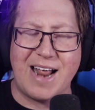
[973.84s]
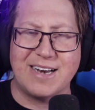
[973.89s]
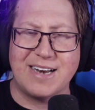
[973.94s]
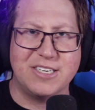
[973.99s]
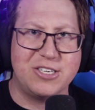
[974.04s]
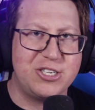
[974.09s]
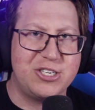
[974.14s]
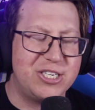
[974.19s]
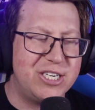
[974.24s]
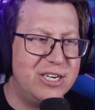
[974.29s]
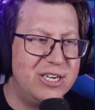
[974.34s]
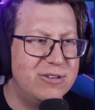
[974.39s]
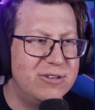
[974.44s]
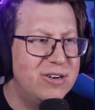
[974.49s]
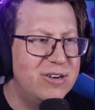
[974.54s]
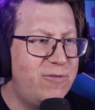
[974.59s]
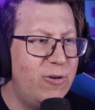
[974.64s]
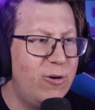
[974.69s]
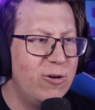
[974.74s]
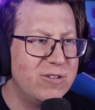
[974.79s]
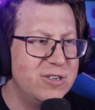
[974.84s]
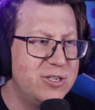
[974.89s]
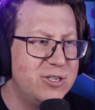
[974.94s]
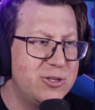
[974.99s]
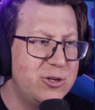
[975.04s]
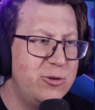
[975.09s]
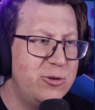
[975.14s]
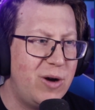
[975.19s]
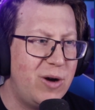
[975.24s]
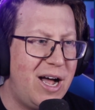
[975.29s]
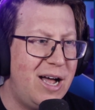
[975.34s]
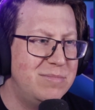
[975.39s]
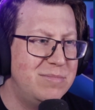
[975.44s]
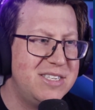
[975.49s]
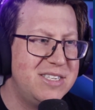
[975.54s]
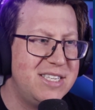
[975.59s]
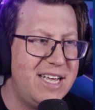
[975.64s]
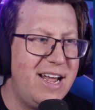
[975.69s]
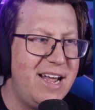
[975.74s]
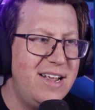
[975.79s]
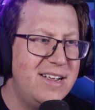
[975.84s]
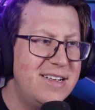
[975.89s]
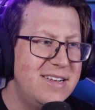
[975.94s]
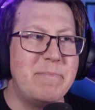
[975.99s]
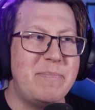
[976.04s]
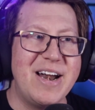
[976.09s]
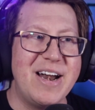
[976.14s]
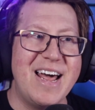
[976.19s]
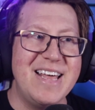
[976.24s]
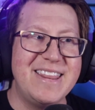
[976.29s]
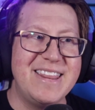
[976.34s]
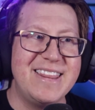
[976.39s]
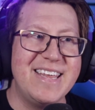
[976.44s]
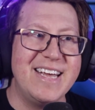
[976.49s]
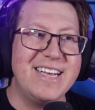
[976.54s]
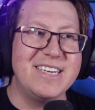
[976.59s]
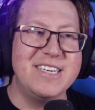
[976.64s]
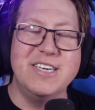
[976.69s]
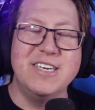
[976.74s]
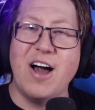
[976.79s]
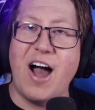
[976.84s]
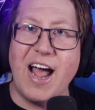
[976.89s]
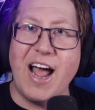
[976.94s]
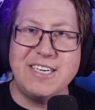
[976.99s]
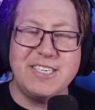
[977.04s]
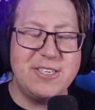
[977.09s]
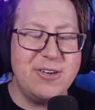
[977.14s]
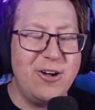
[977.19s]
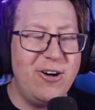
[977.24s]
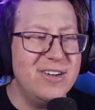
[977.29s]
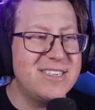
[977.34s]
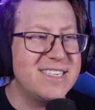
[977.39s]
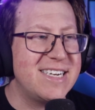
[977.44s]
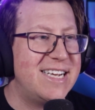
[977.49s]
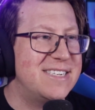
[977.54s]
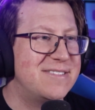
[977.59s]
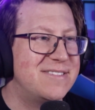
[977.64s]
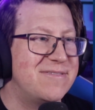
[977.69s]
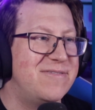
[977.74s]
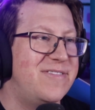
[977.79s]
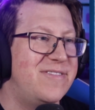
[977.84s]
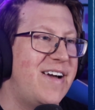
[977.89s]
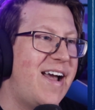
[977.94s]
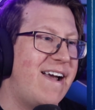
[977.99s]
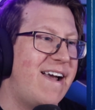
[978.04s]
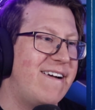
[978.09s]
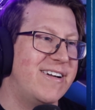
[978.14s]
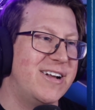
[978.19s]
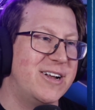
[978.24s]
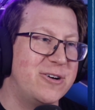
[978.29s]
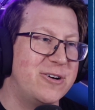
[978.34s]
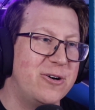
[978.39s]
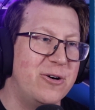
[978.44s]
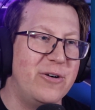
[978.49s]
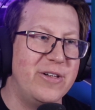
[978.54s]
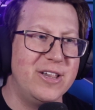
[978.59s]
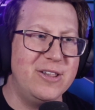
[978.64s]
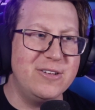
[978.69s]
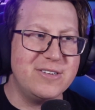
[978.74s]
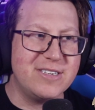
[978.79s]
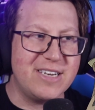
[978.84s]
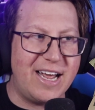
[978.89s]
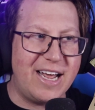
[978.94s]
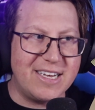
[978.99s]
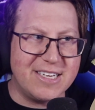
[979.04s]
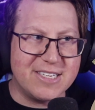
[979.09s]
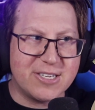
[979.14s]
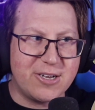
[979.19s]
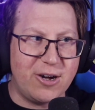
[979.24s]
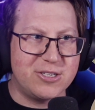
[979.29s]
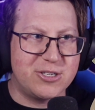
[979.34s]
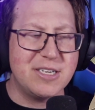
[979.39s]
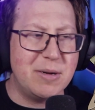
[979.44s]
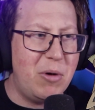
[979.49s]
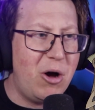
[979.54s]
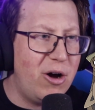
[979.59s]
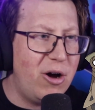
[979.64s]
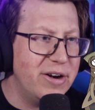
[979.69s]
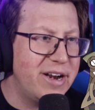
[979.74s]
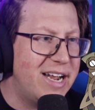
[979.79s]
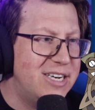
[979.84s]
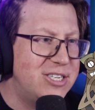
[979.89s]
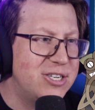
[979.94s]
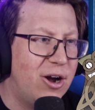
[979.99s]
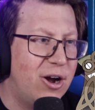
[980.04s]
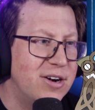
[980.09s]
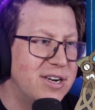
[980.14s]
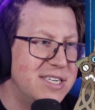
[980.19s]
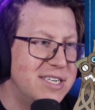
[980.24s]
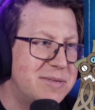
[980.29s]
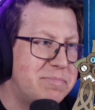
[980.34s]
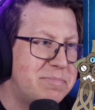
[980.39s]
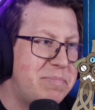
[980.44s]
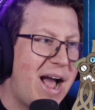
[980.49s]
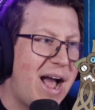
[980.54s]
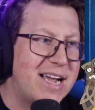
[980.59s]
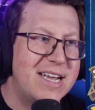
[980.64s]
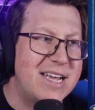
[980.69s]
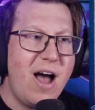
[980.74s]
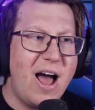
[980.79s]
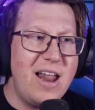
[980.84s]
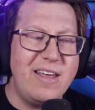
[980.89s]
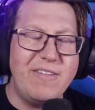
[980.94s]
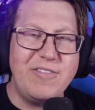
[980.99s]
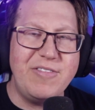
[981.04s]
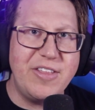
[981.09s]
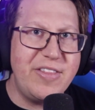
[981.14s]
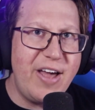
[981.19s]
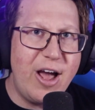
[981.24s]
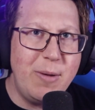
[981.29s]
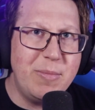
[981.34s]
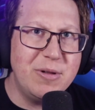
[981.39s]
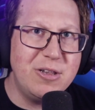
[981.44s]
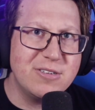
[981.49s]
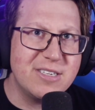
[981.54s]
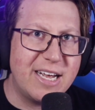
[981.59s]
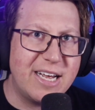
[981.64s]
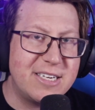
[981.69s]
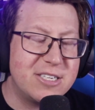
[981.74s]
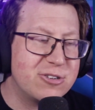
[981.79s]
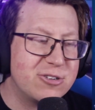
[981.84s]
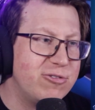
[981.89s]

and a shield for its two arms there. But I think Nighthorse is very cool. It looks like it's got some hon edge on its back. I love that the helmet looks like it's